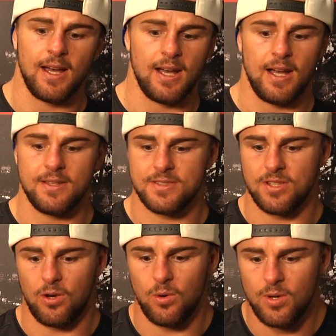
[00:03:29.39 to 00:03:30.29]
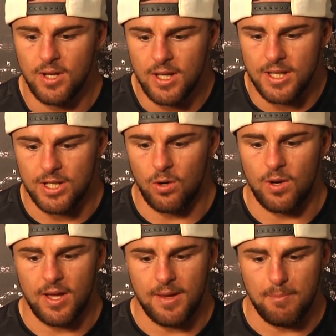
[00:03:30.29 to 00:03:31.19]

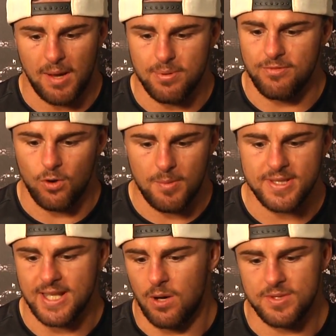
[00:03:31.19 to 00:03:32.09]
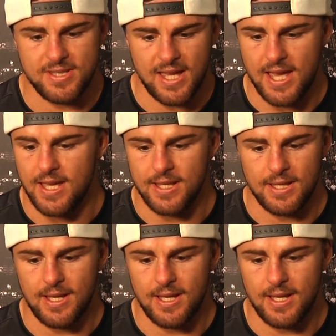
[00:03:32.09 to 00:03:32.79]
My performance, I would say,